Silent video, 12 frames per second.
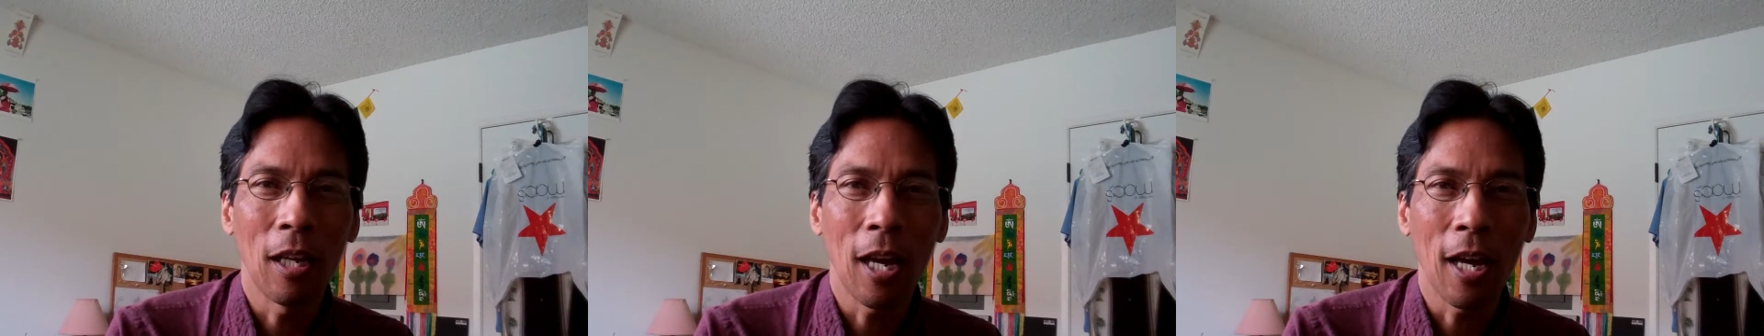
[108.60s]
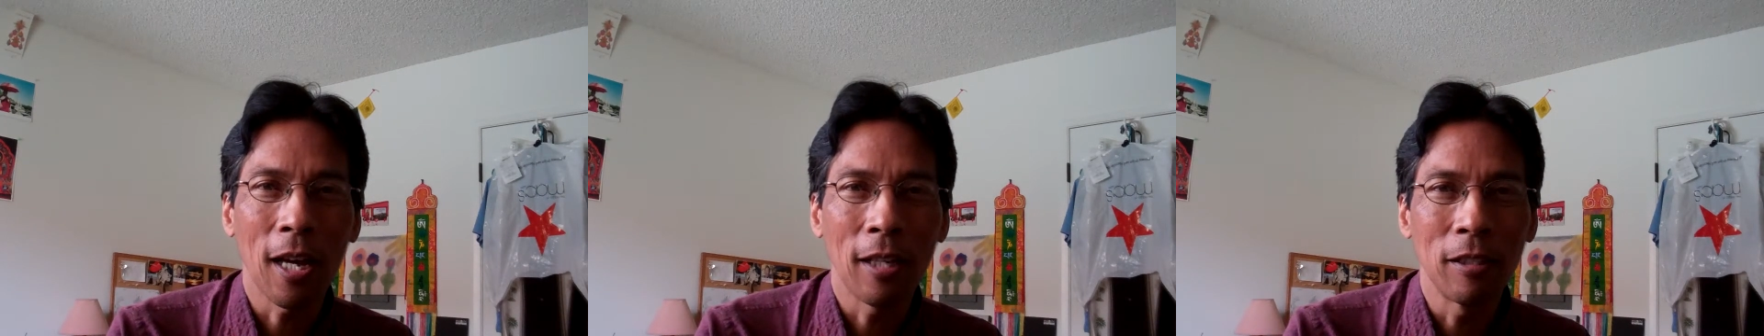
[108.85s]

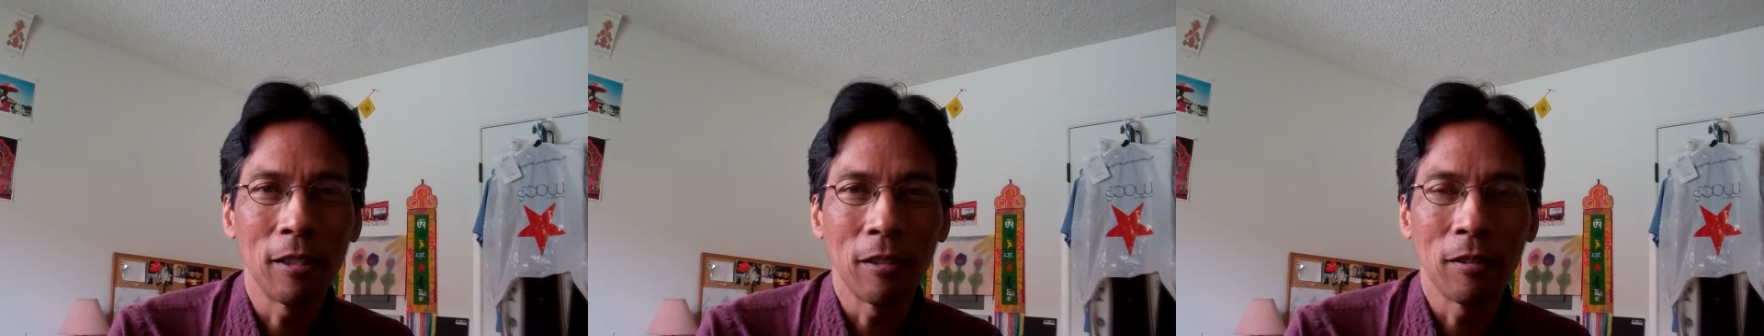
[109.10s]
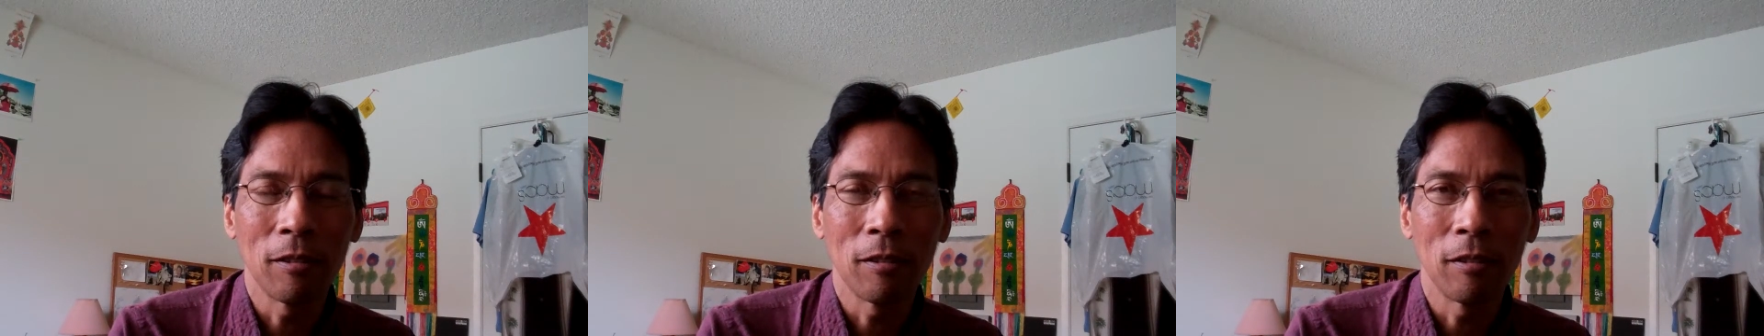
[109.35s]
And
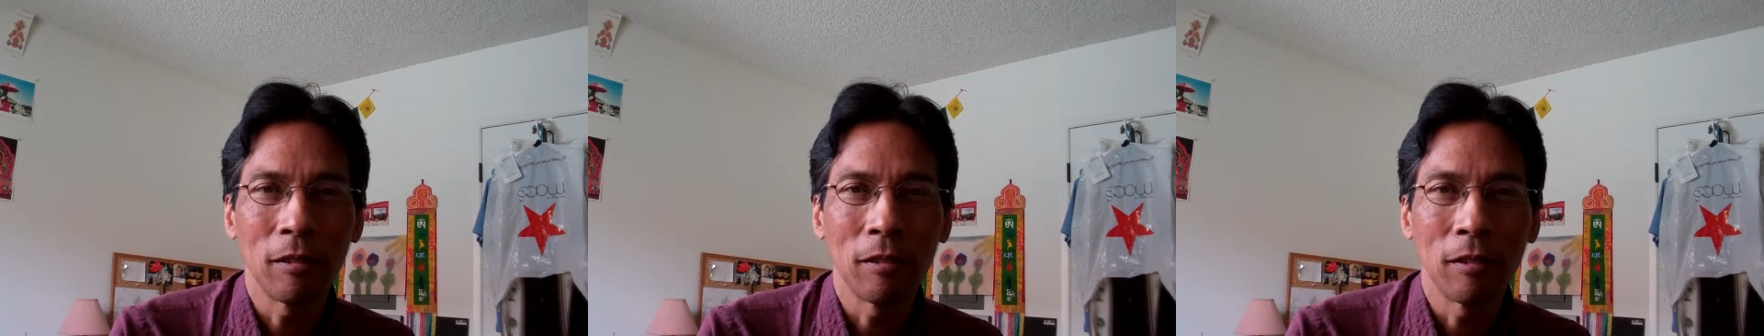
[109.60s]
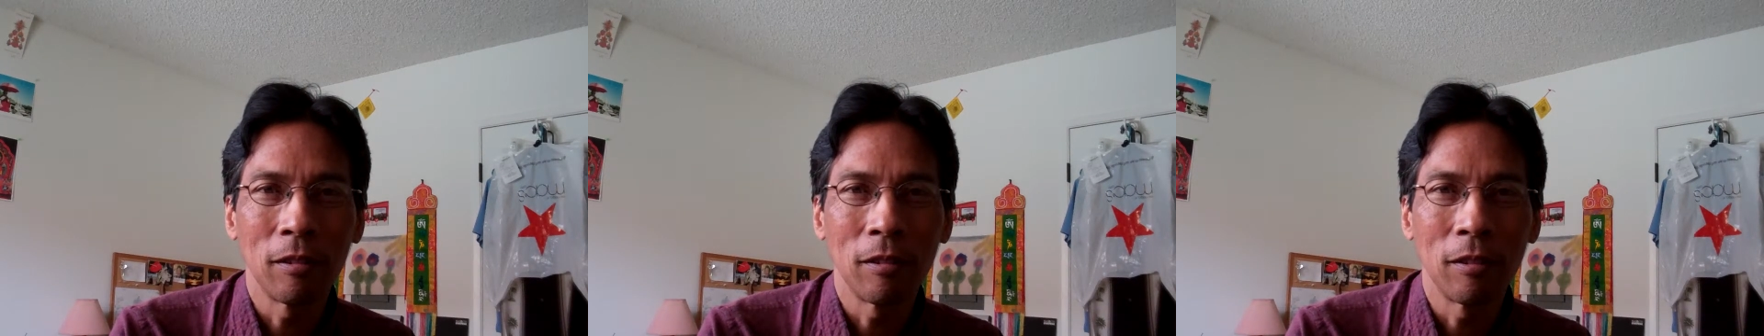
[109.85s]

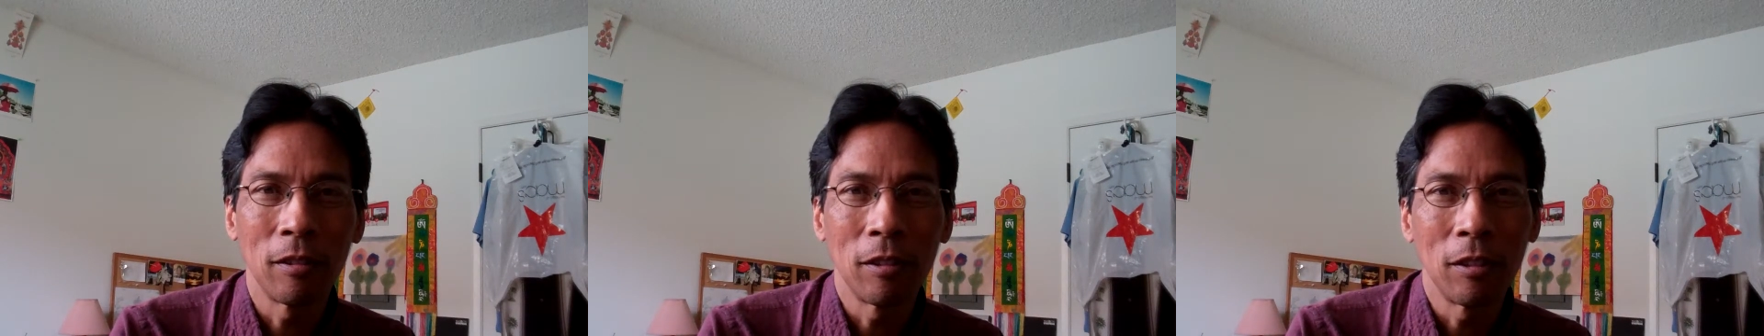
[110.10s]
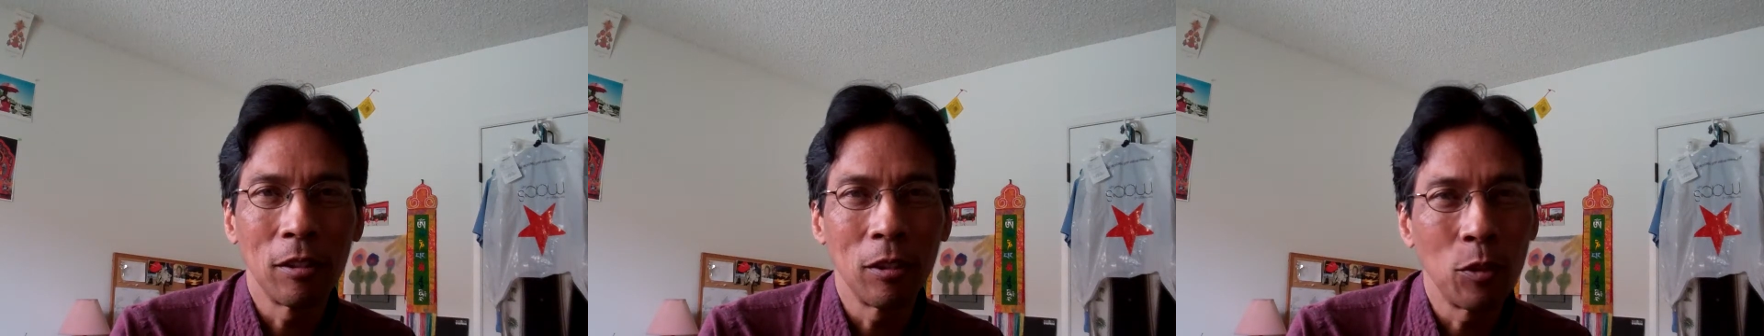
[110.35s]

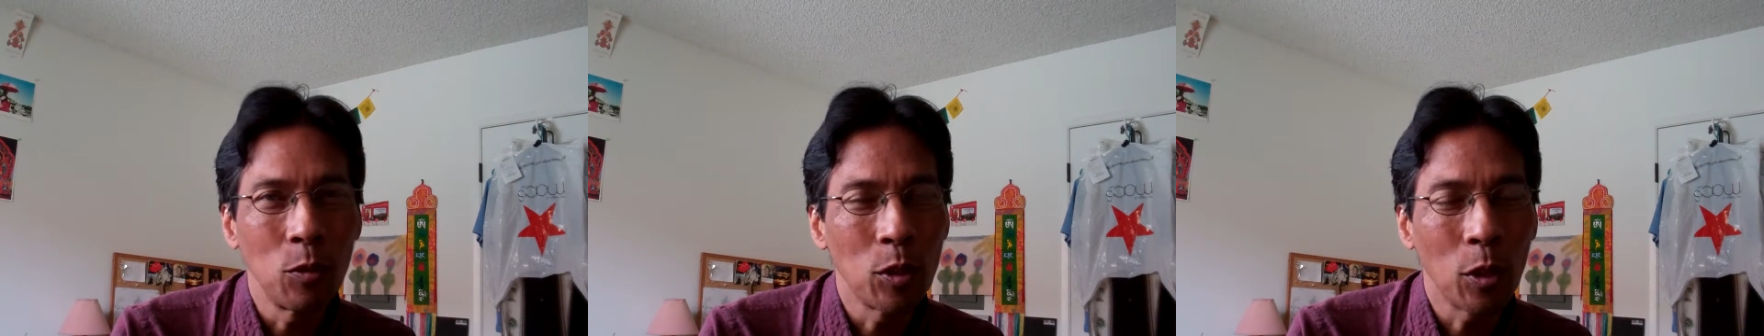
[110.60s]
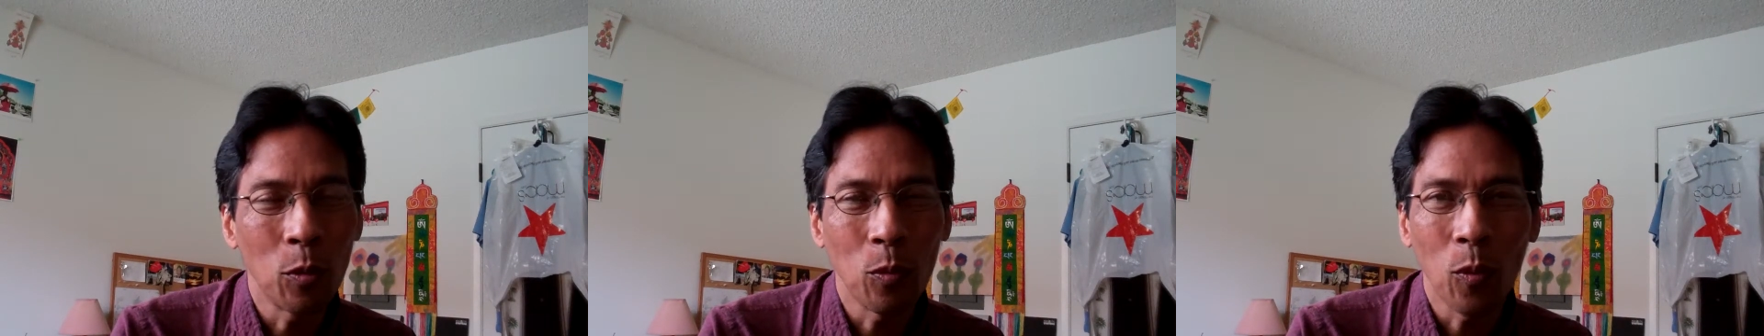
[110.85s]
you
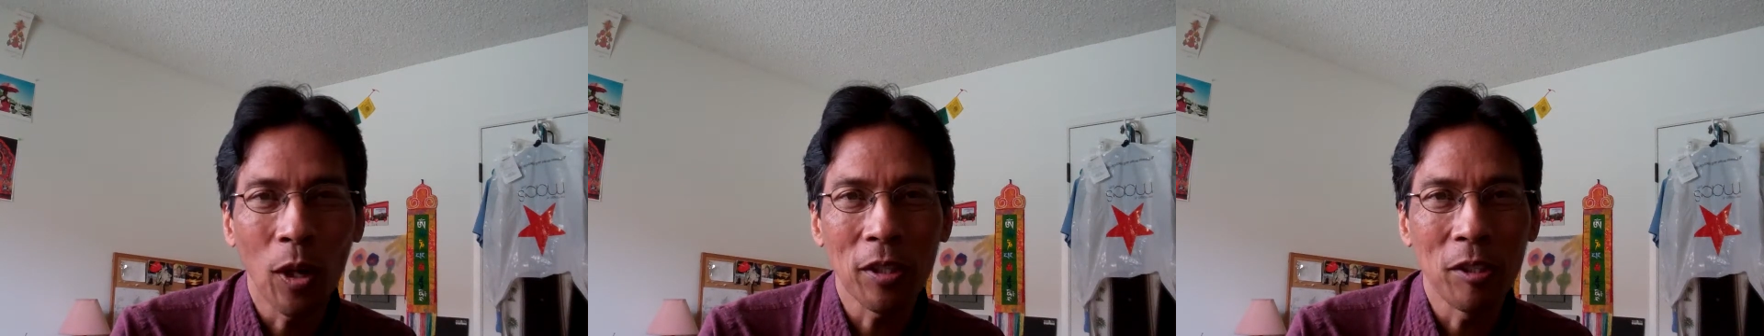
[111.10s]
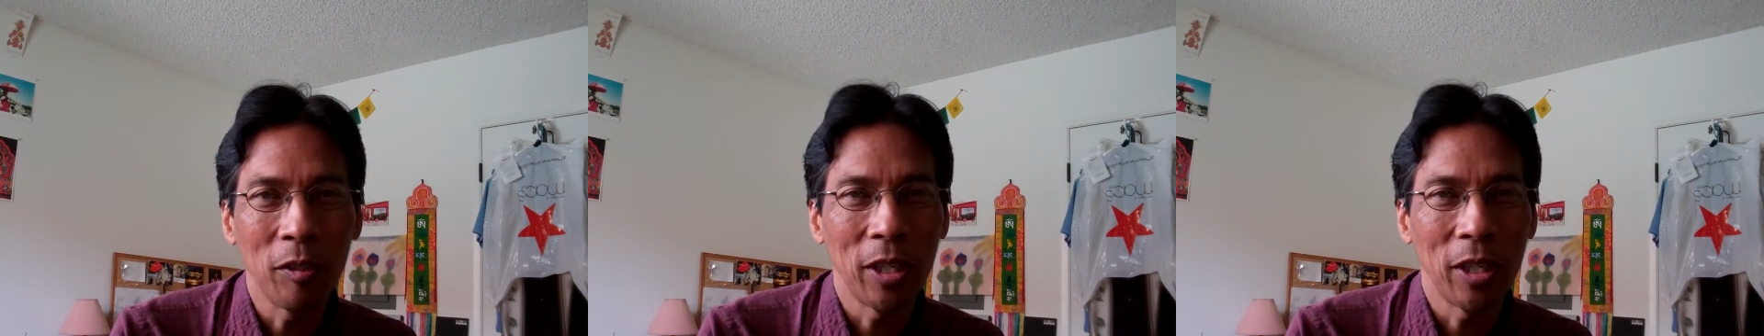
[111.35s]
don't want to